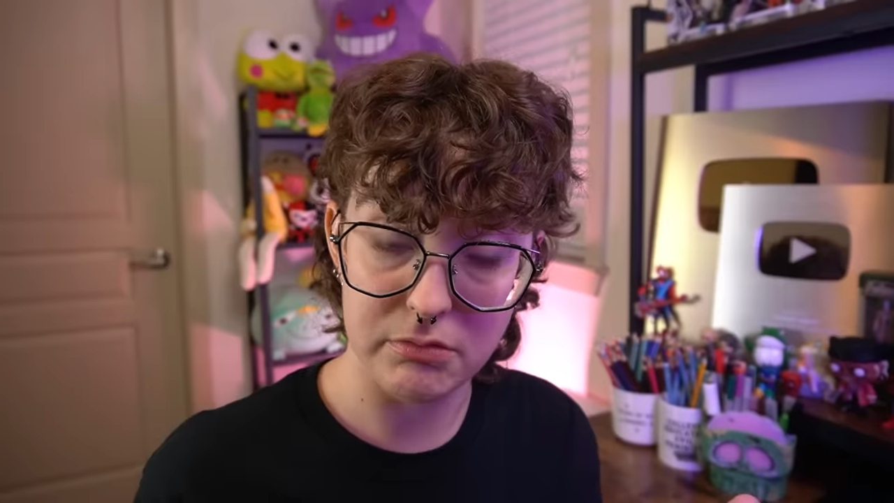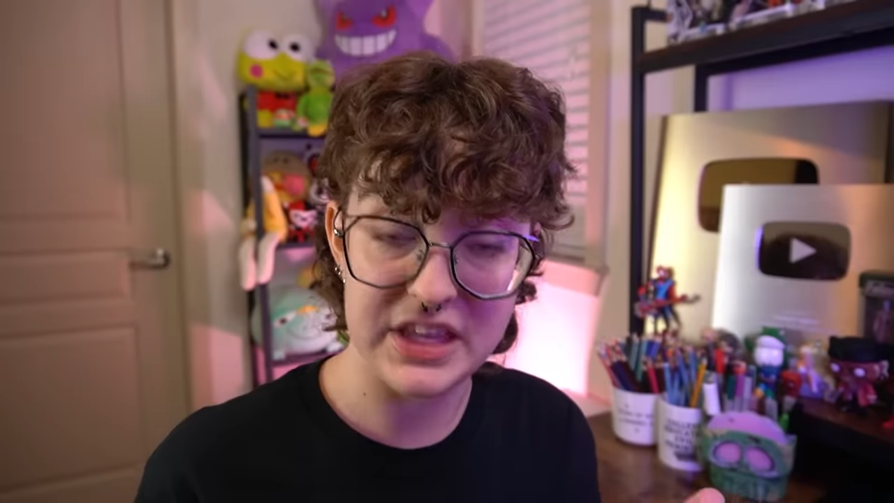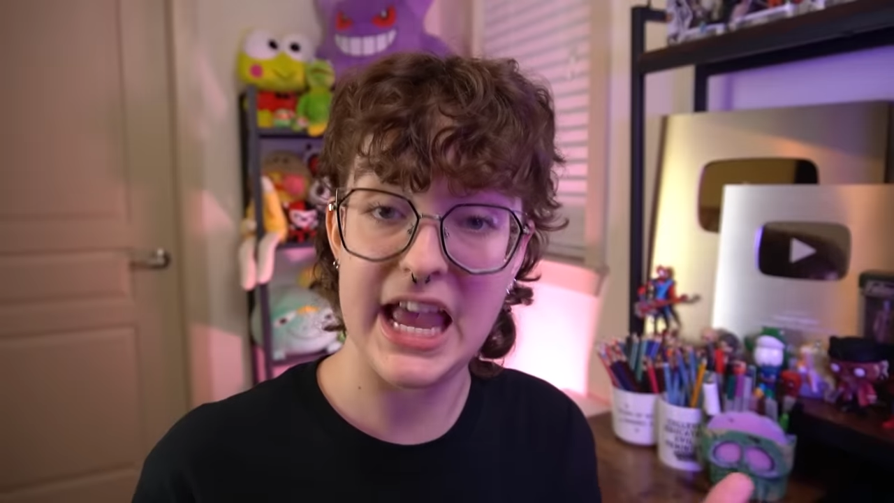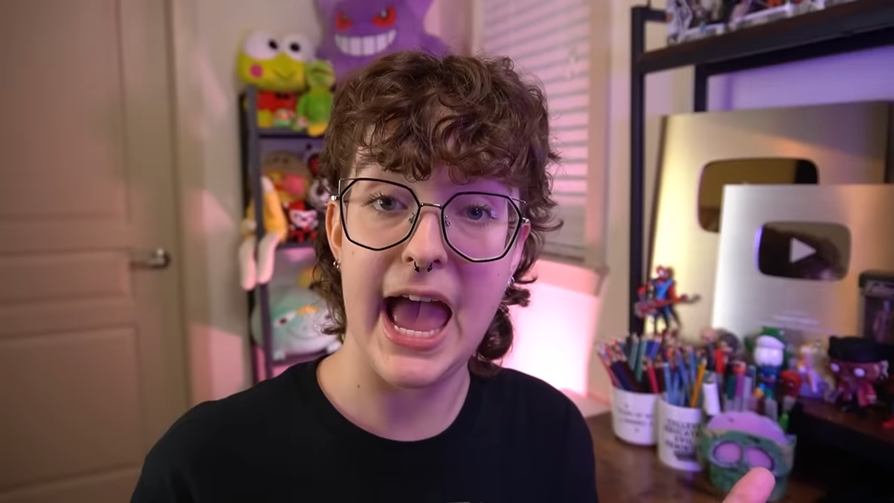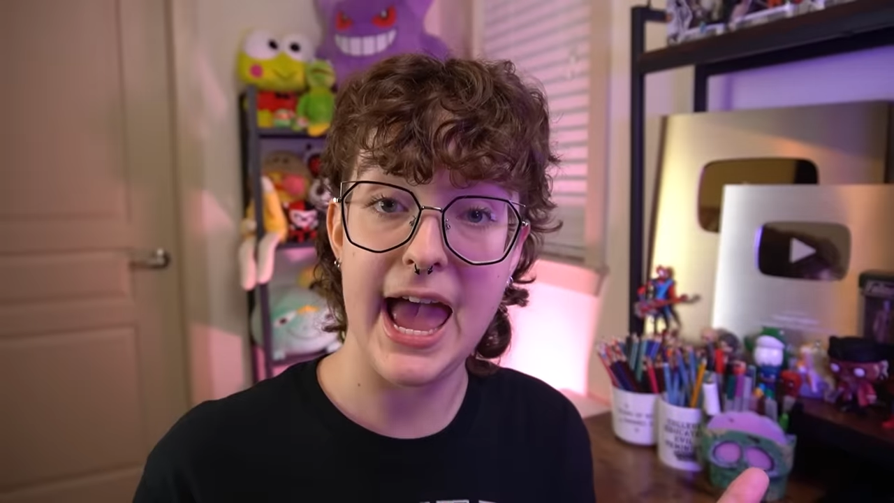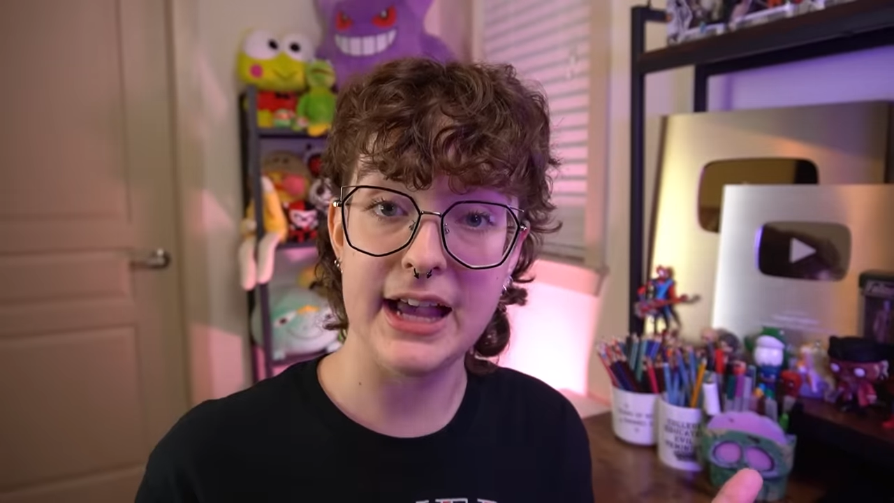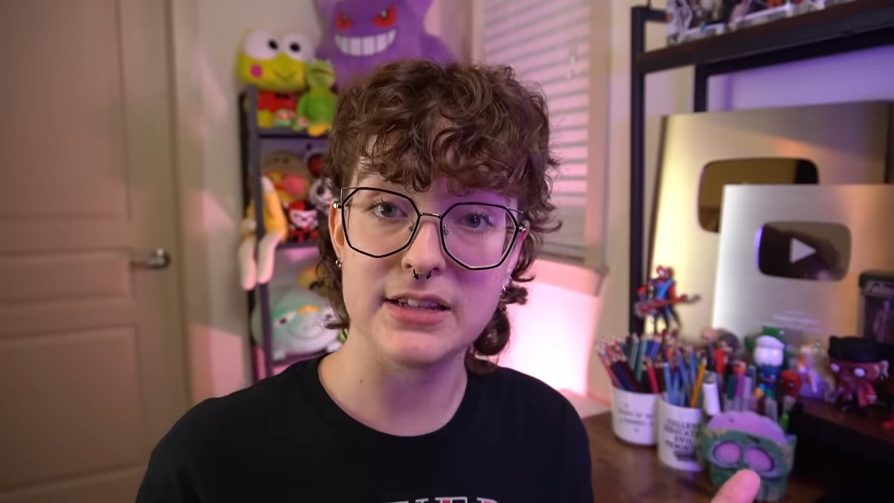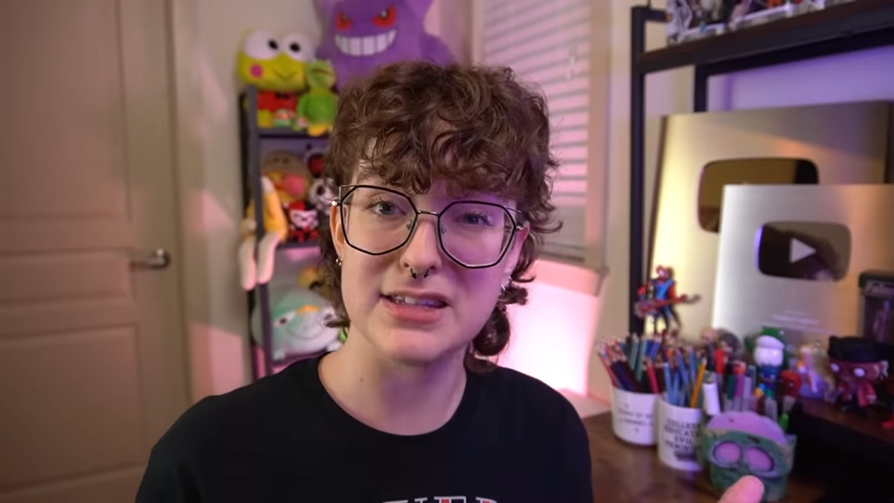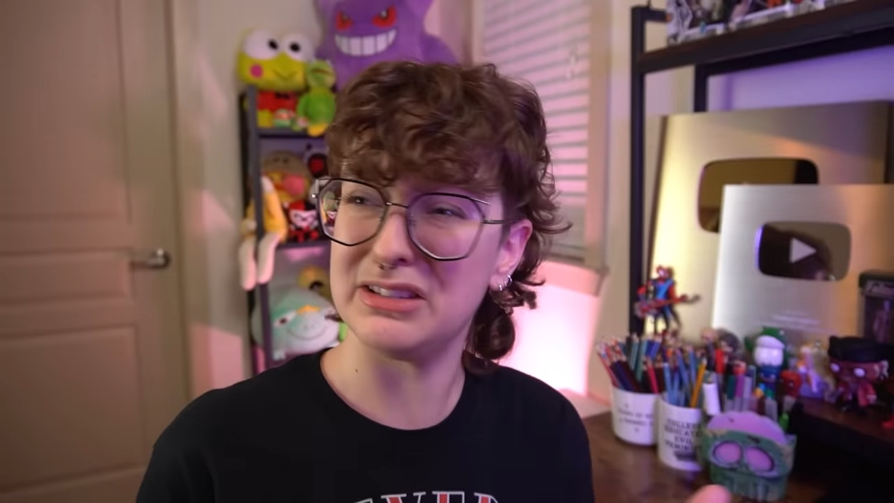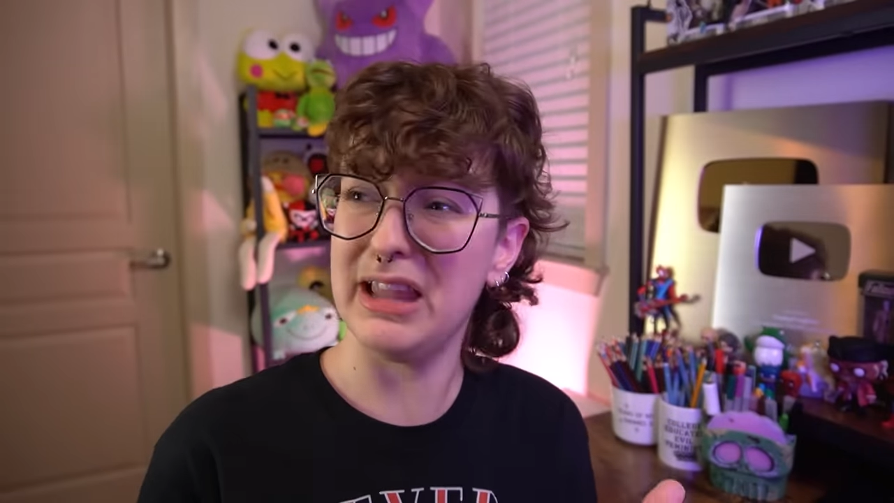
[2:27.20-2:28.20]
The
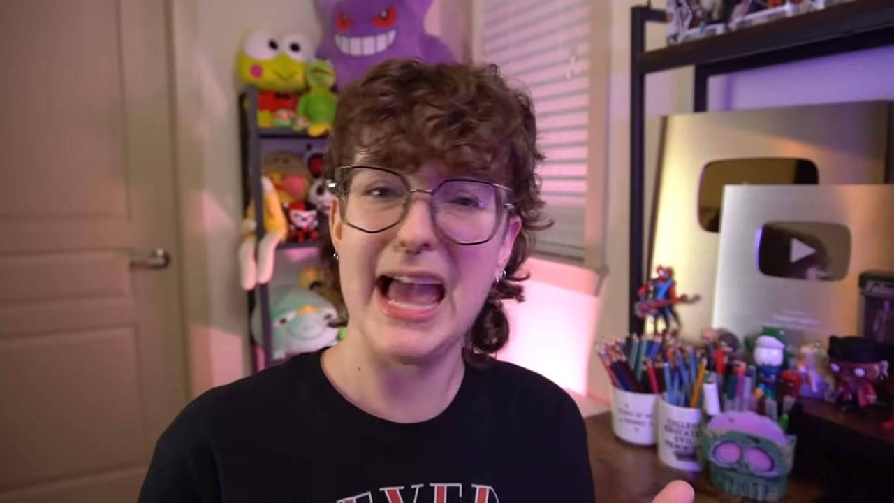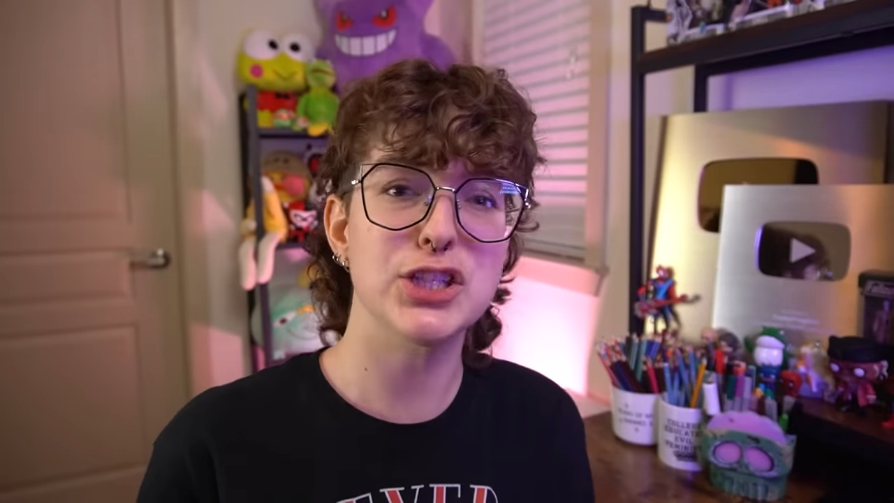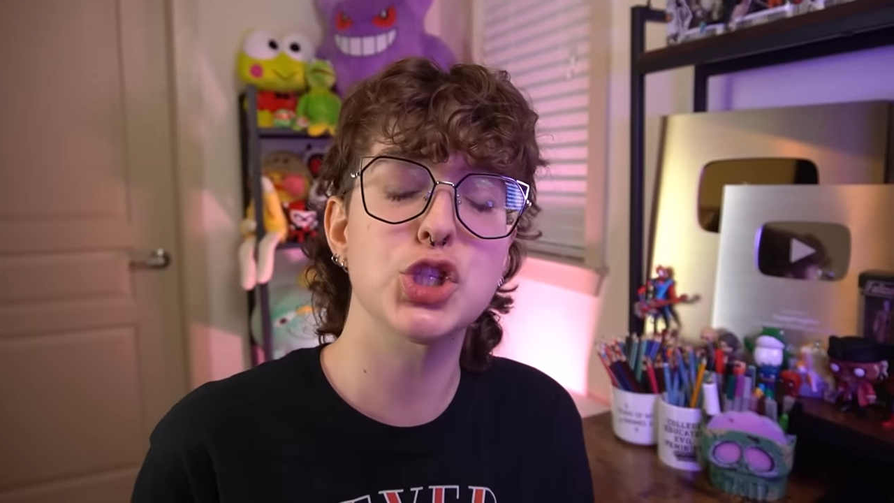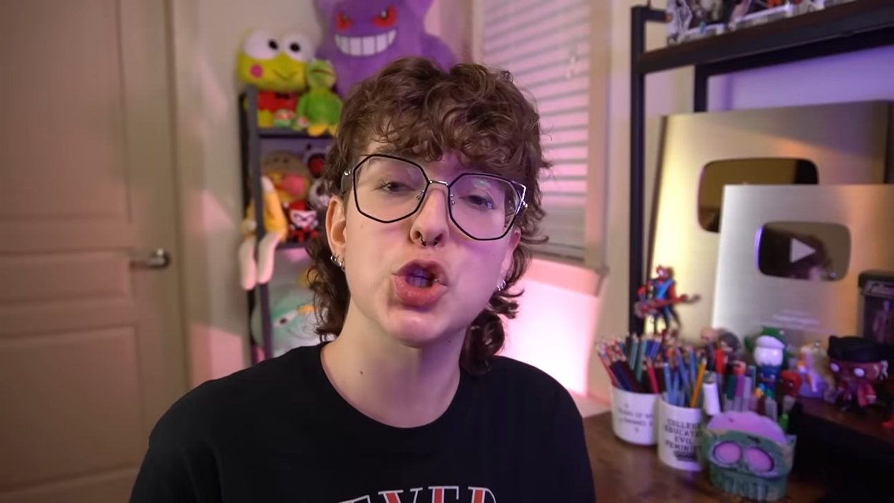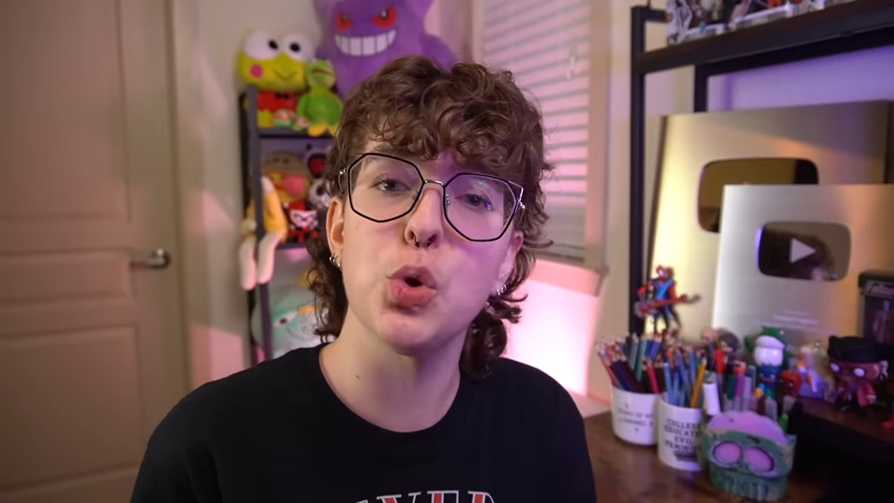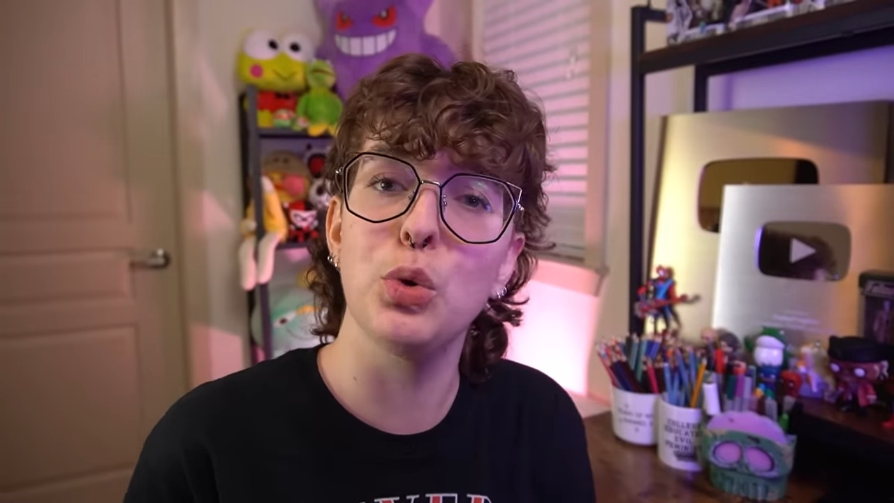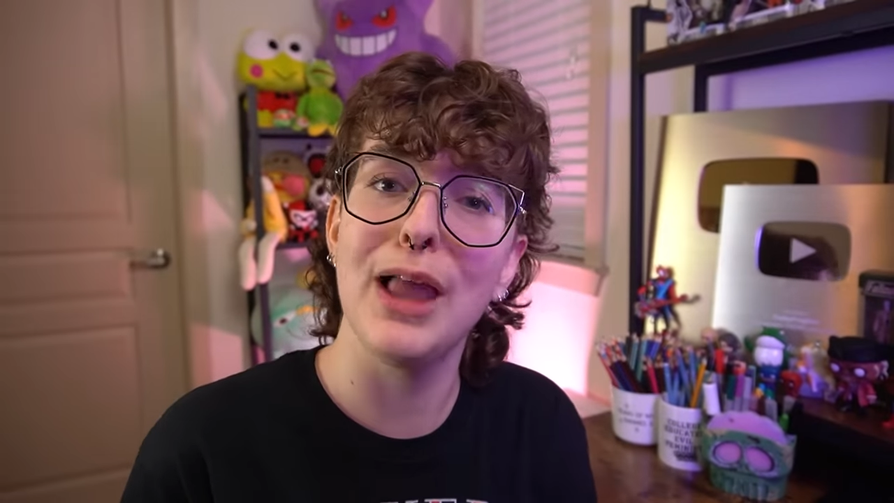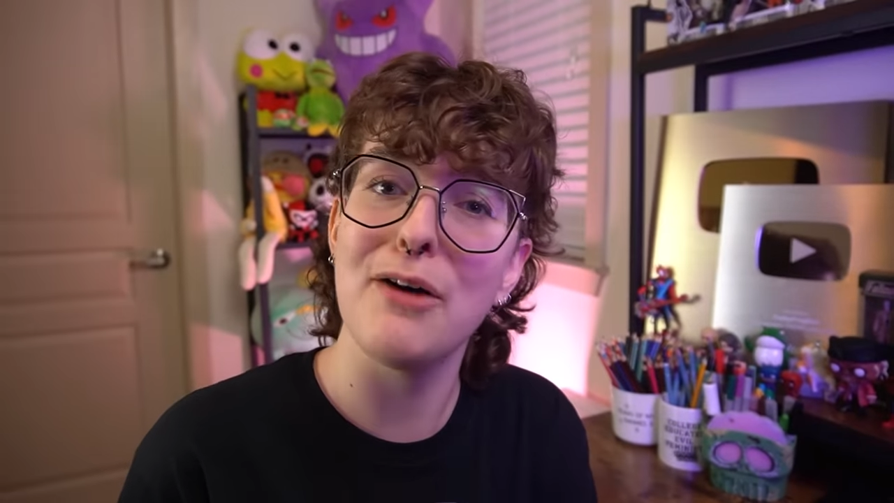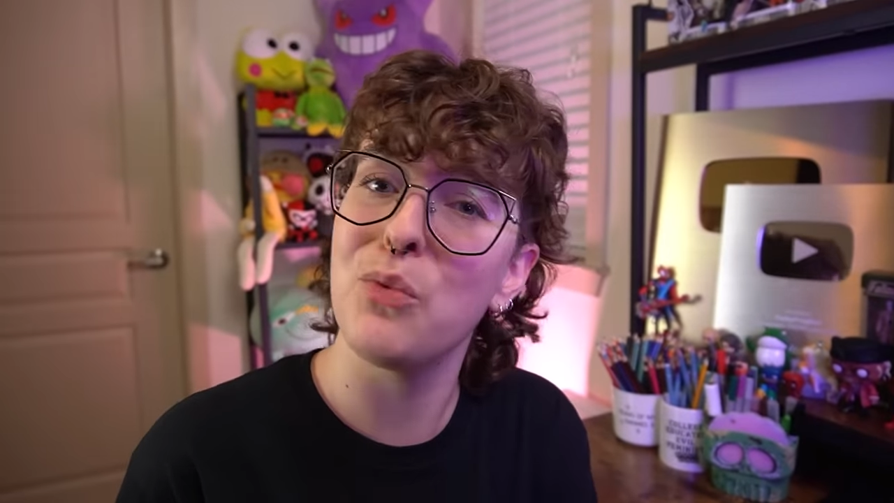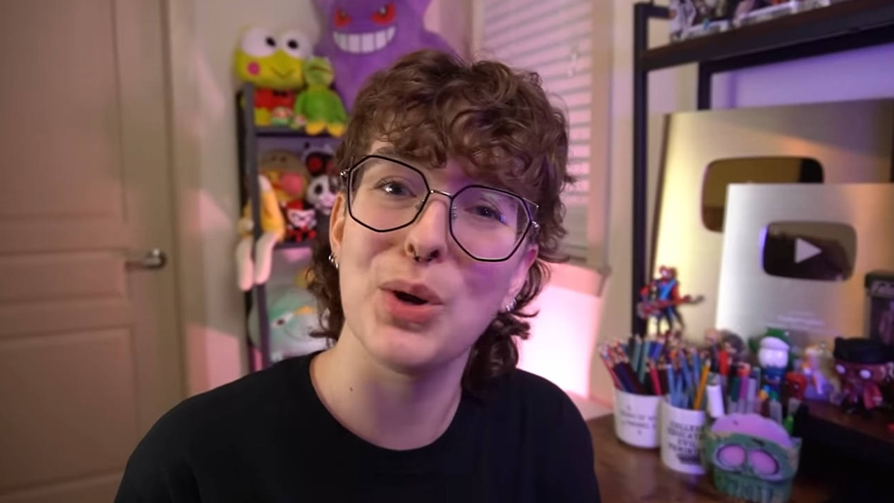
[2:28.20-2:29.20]
ex? Last true love?